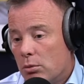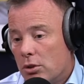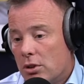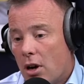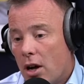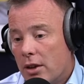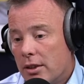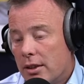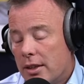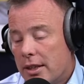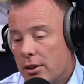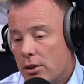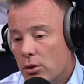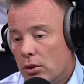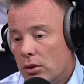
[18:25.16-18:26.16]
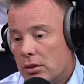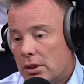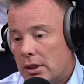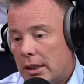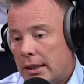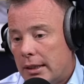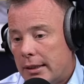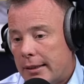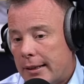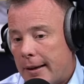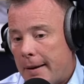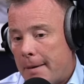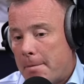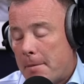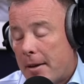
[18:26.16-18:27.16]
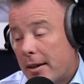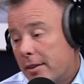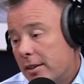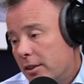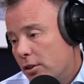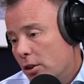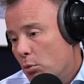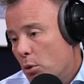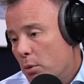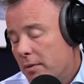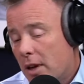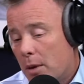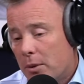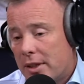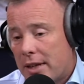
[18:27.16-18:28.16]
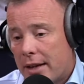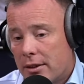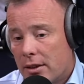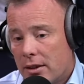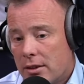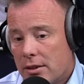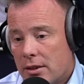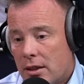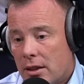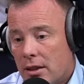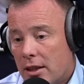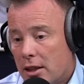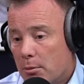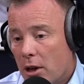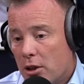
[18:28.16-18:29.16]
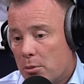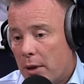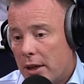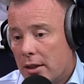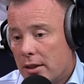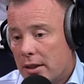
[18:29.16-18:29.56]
harder than he thought. And I think what we've done with Daniel is much better.